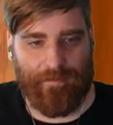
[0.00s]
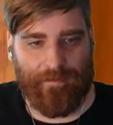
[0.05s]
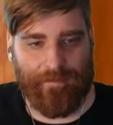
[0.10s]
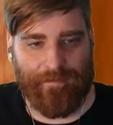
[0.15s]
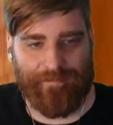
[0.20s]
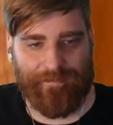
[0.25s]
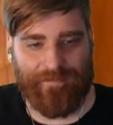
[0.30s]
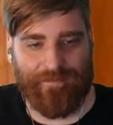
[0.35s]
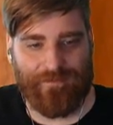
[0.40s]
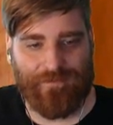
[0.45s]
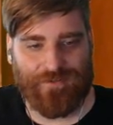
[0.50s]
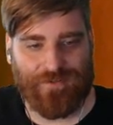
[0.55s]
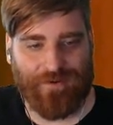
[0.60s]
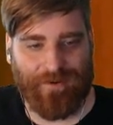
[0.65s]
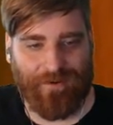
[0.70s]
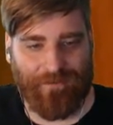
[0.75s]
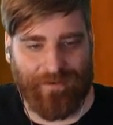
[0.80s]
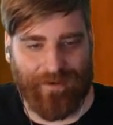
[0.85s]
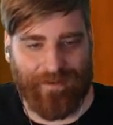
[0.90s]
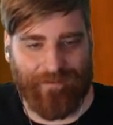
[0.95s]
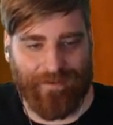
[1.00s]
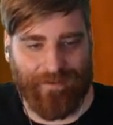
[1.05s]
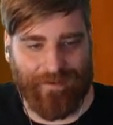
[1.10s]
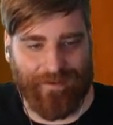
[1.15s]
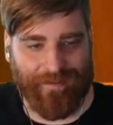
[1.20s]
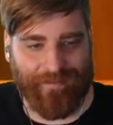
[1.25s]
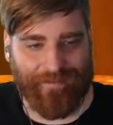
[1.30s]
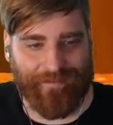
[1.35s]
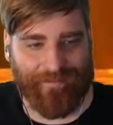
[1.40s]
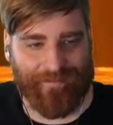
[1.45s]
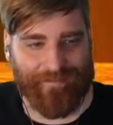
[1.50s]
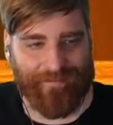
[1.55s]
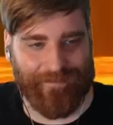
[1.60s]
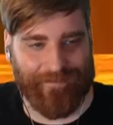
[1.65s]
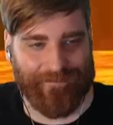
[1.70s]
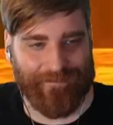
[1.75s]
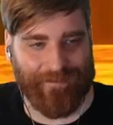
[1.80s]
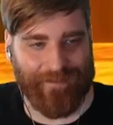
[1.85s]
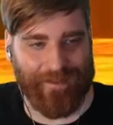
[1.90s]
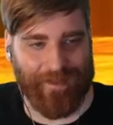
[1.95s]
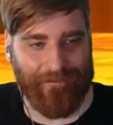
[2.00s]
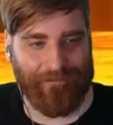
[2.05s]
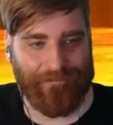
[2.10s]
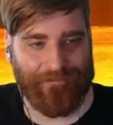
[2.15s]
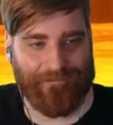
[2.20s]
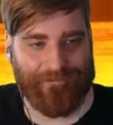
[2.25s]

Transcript: It's too short, whatever it is. Yeah.